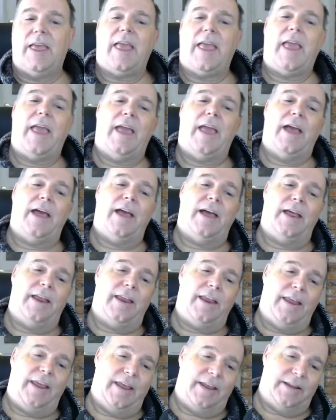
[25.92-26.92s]
and
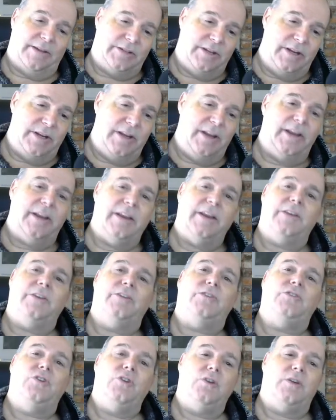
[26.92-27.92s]
she needed
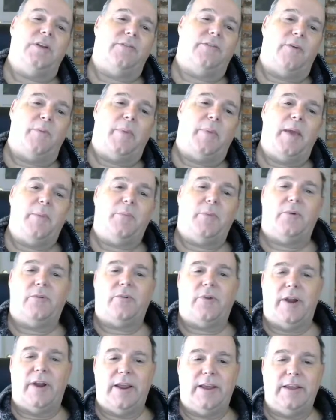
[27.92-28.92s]
two different paper
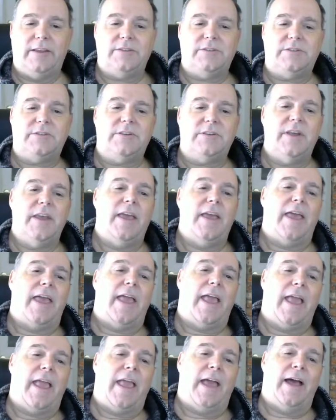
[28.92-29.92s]
trays,
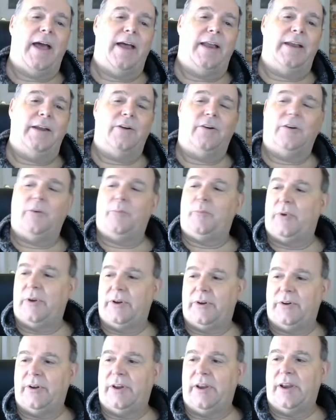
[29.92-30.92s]
and her
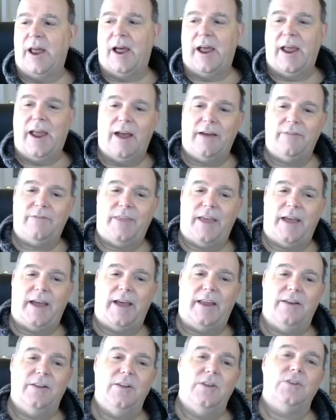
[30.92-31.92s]
printer did not have
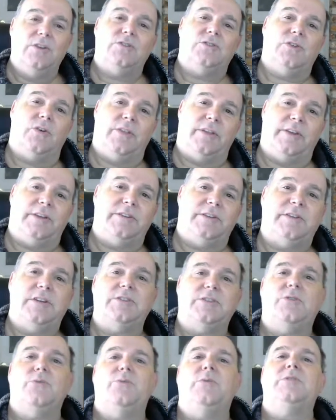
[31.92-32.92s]
that. So the
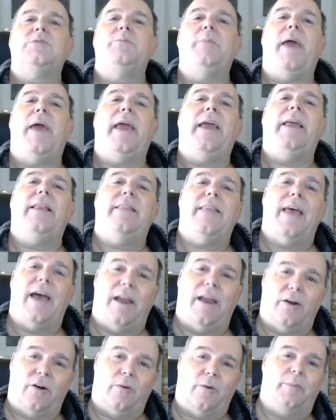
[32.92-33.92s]
decision was made
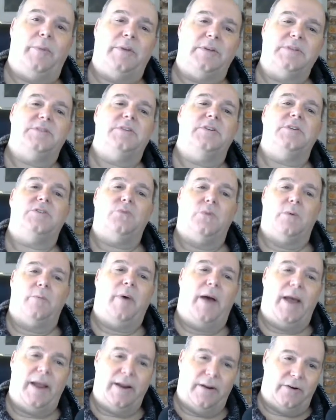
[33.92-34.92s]
that her business would
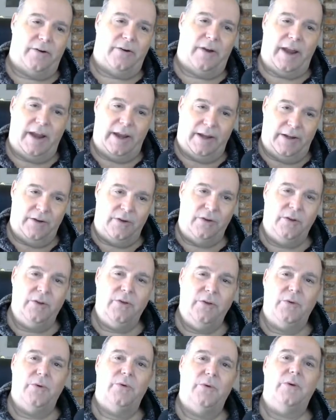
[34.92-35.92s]
buy her a
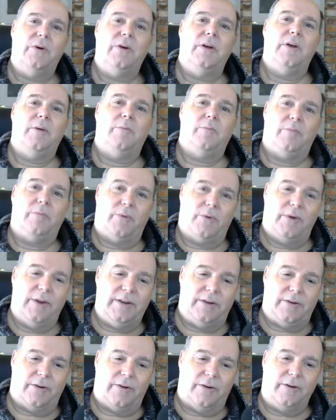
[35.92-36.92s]
new
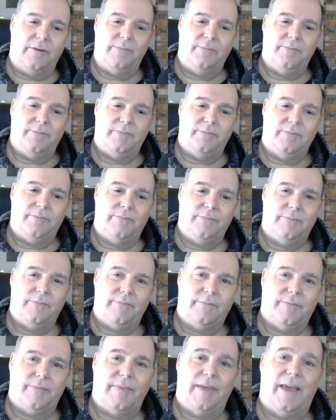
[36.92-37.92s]
printer,
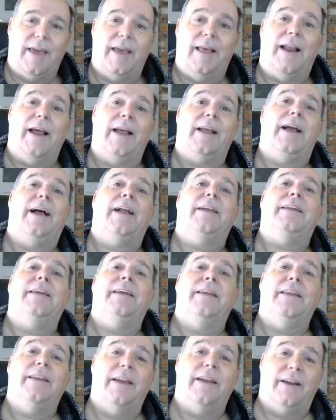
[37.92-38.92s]
and I got to
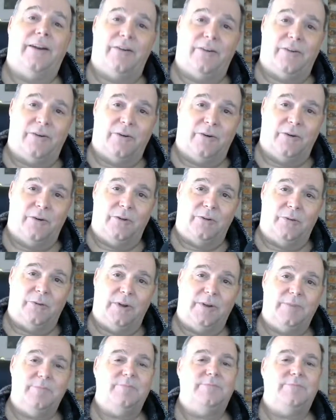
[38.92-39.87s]
inherit her old one.